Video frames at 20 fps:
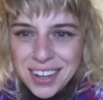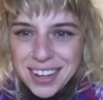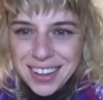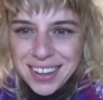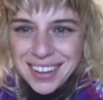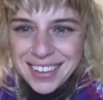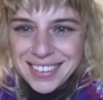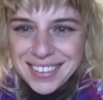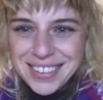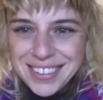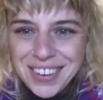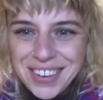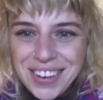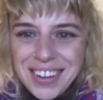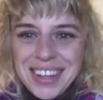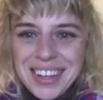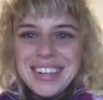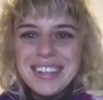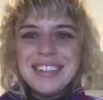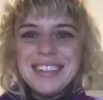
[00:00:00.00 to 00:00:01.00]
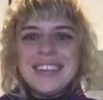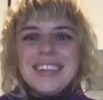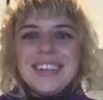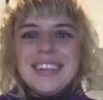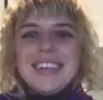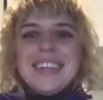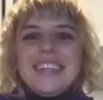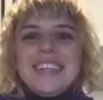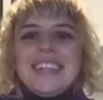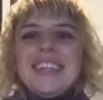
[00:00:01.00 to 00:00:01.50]
I like to call it.
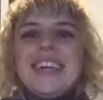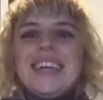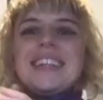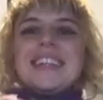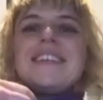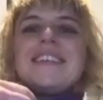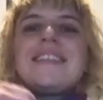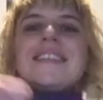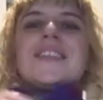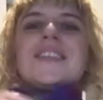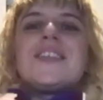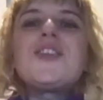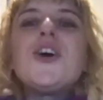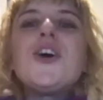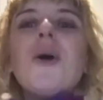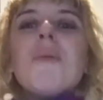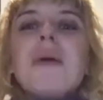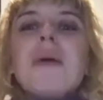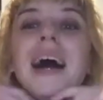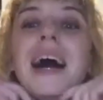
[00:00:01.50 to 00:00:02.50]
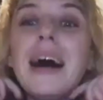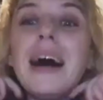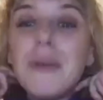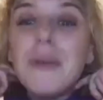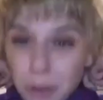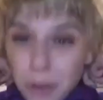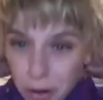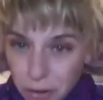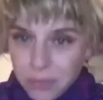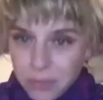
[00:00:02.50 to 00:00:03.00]
And this is the top half
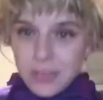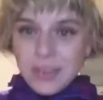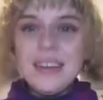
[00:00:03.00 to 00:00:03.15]
of.